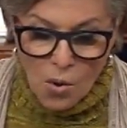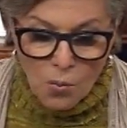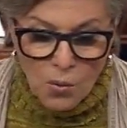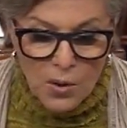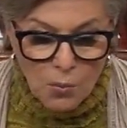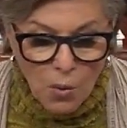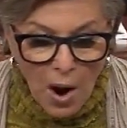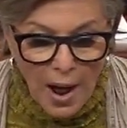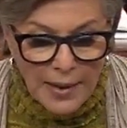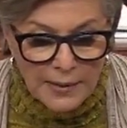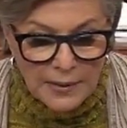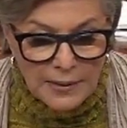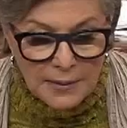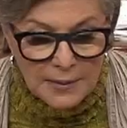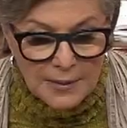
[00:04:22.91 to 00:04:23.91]
We
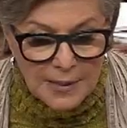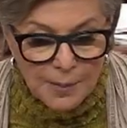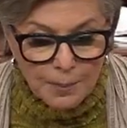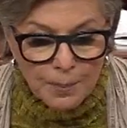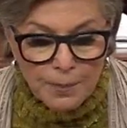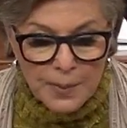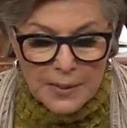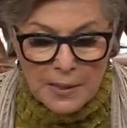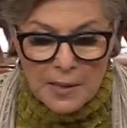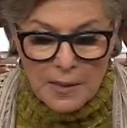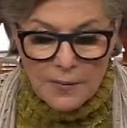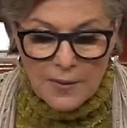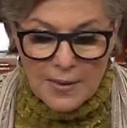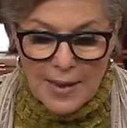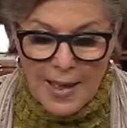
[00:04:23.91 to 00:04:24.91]
widen and deepen
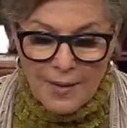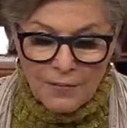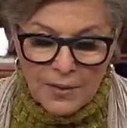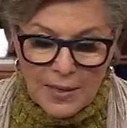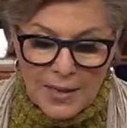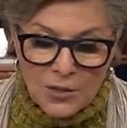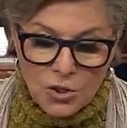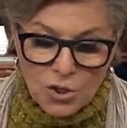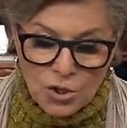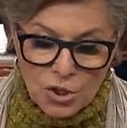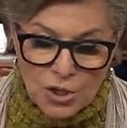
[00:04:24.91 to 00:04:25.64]
the navigation